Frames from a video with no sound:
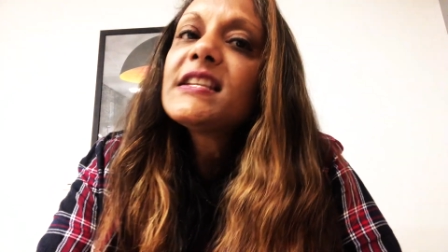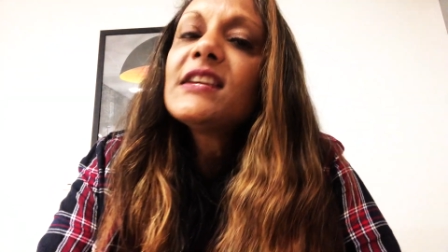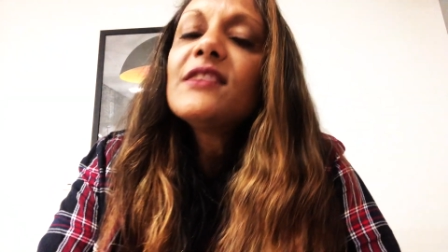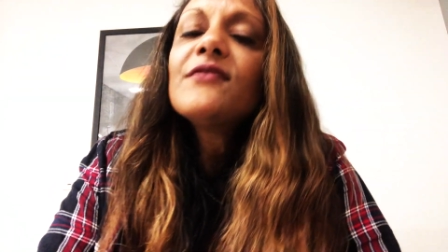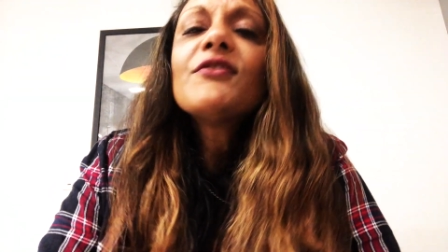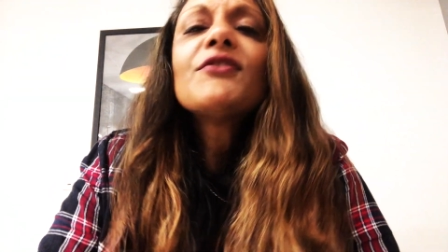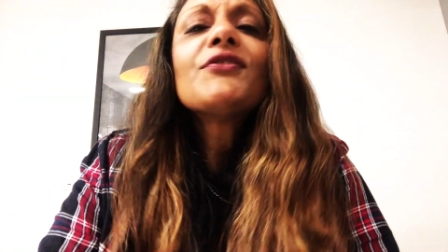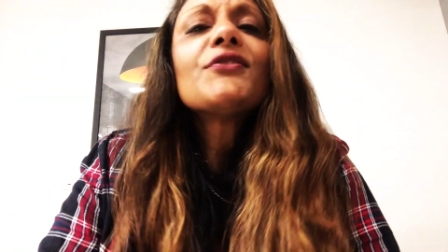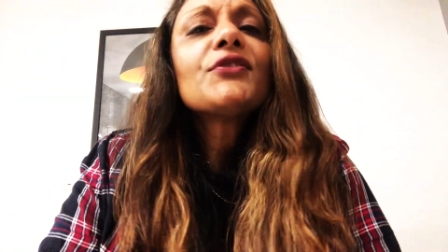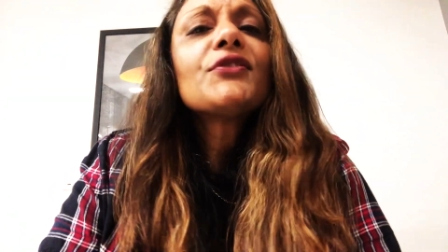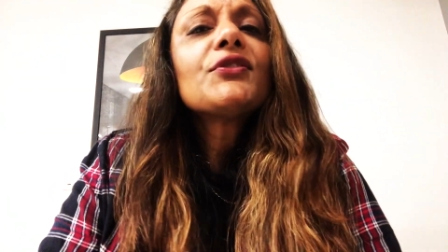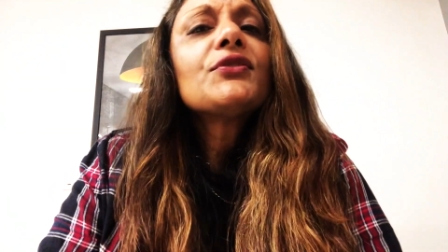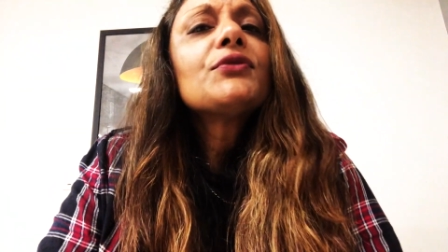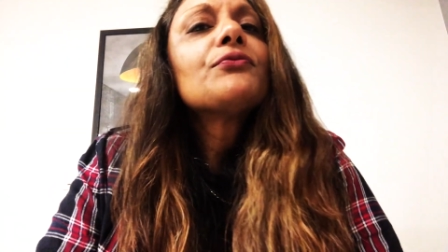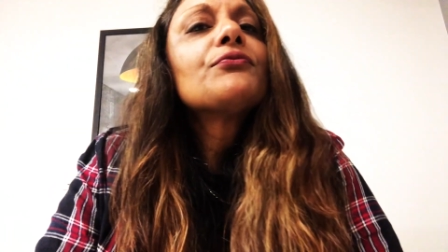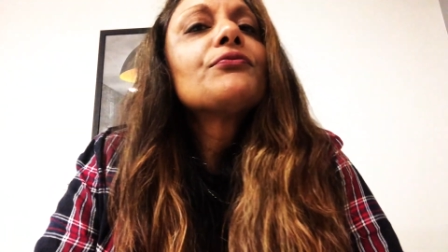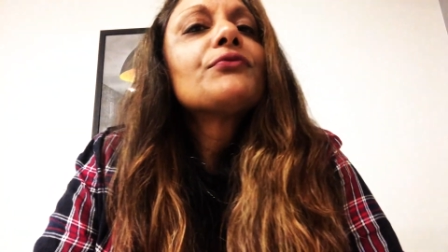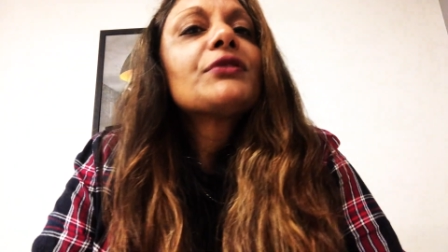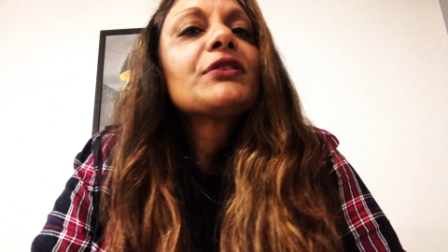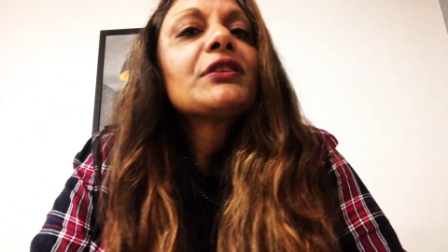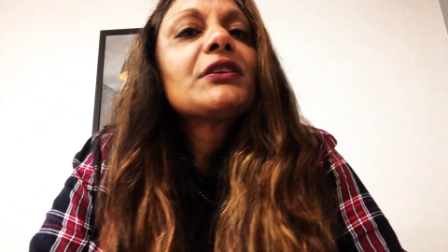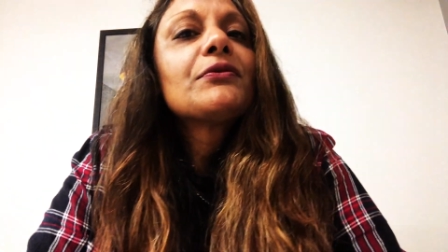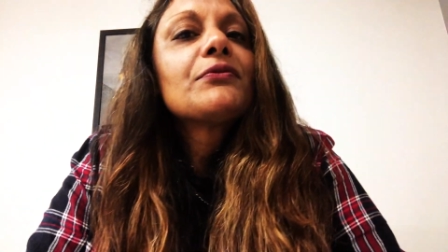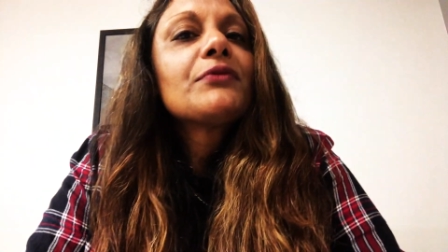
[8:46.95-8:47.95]
even though you
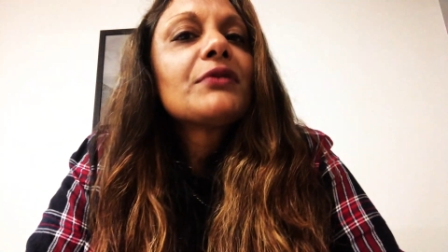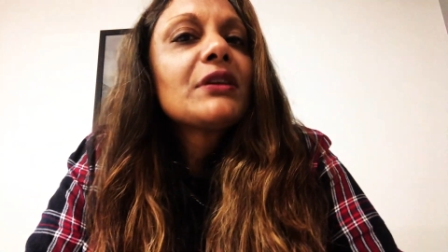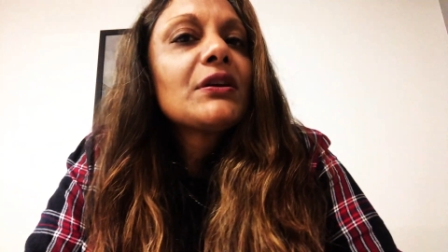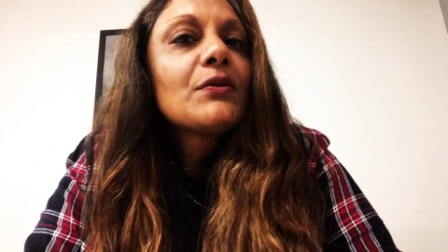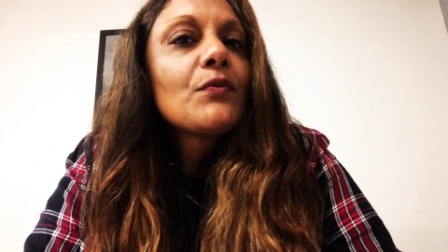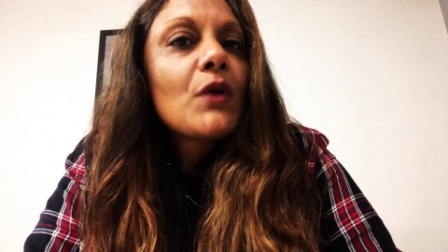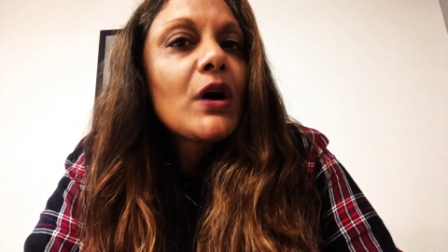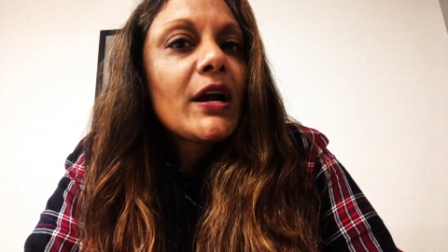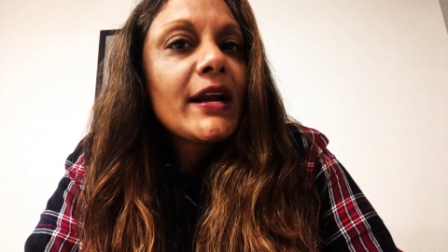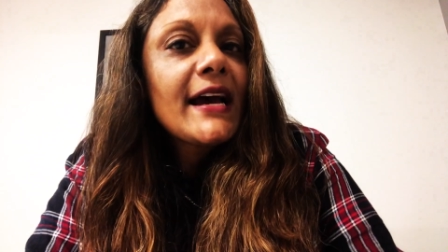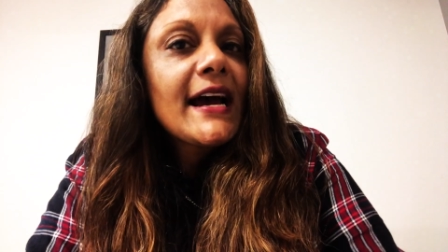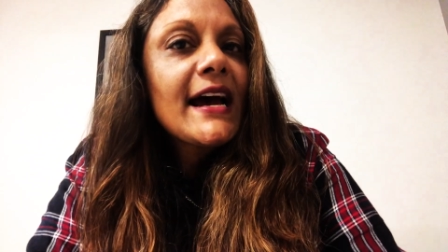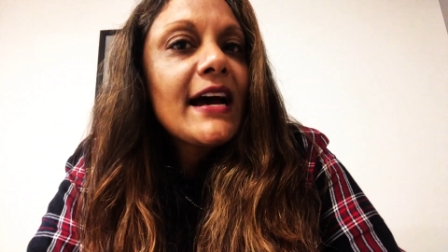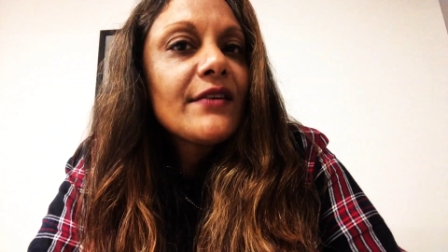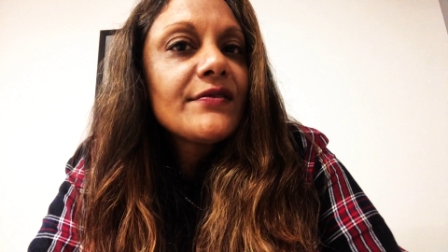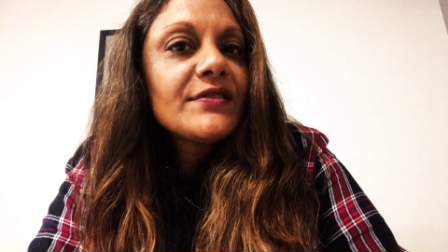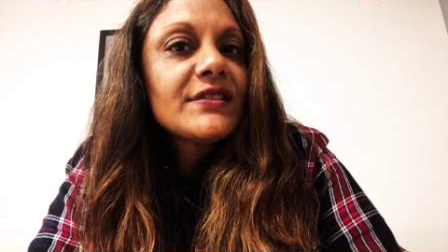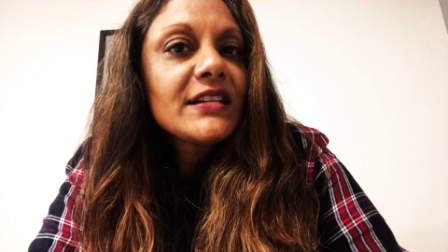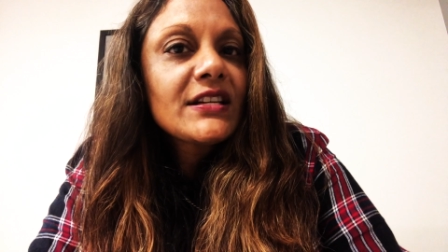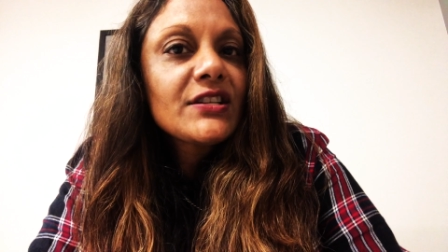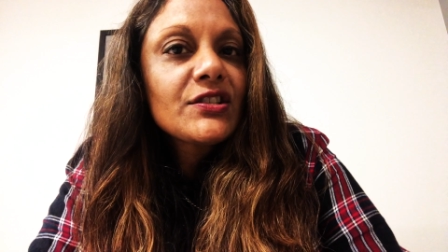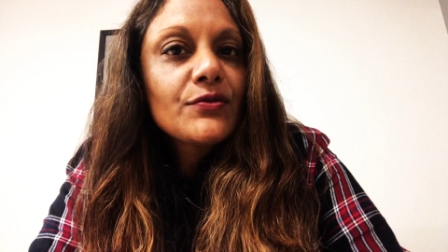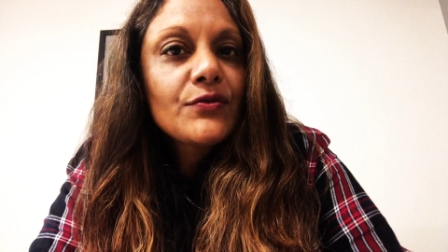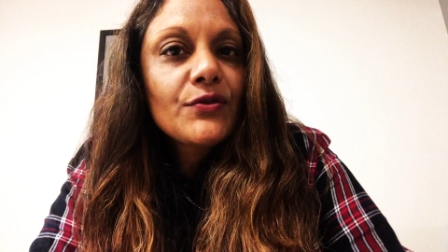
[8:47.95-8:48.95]
really, really want to have
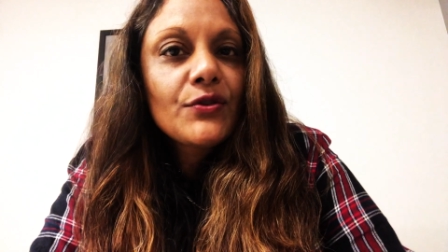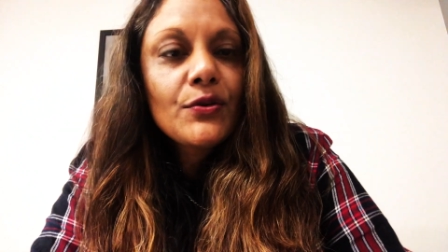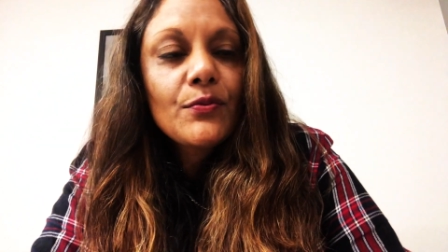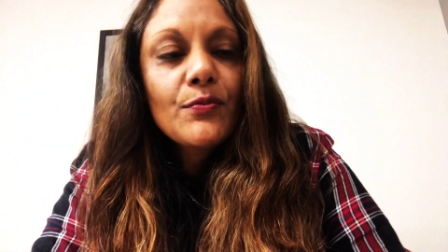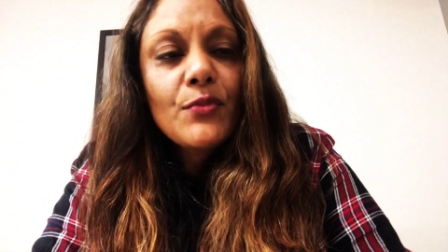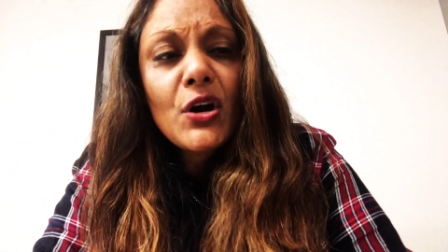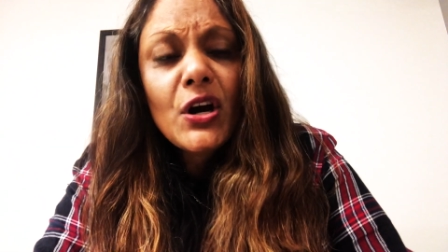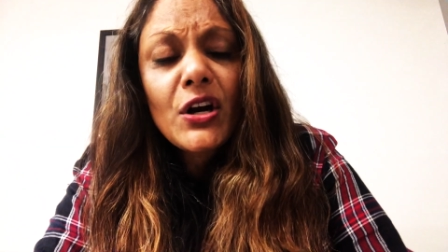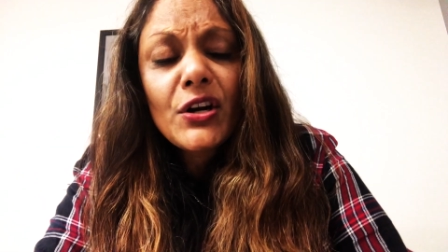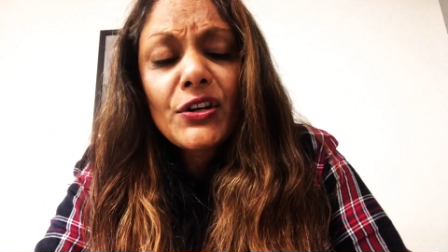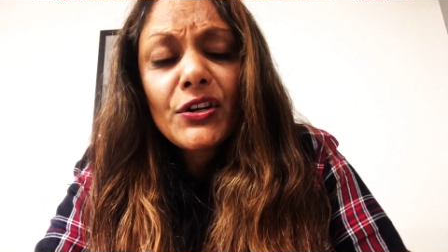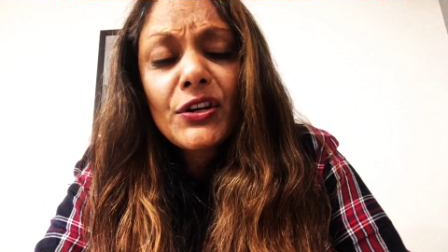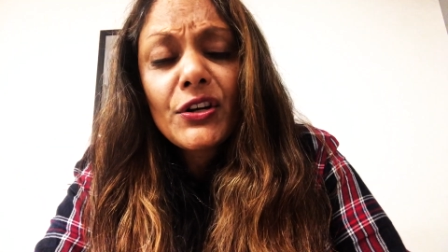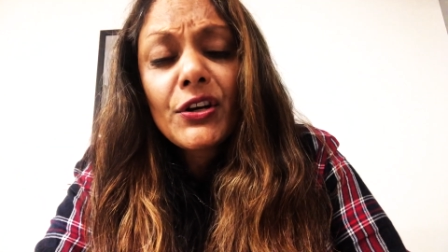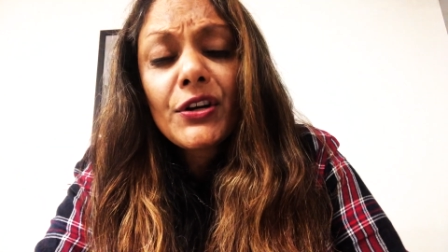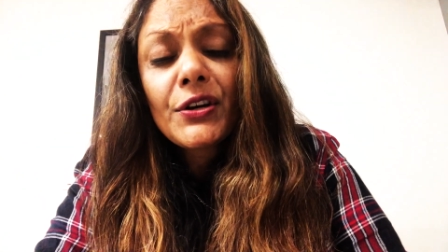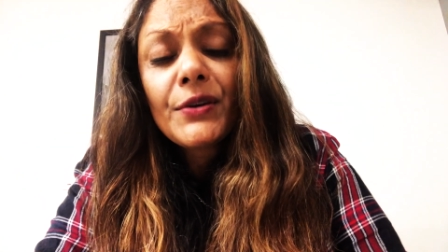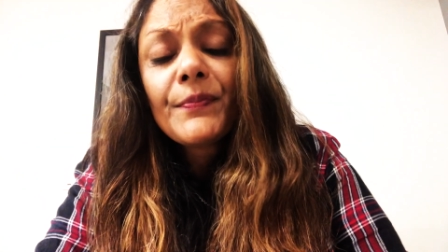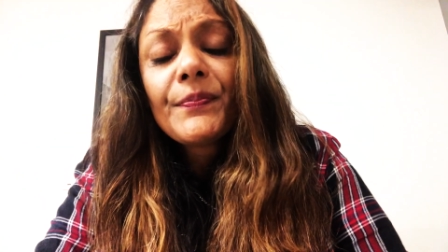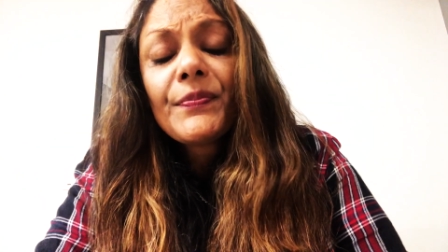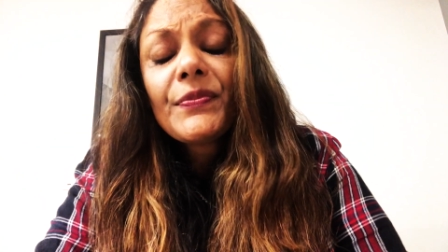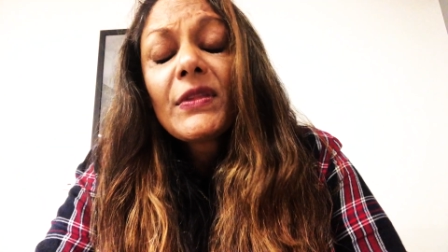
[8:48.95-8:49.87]
sex with your partner.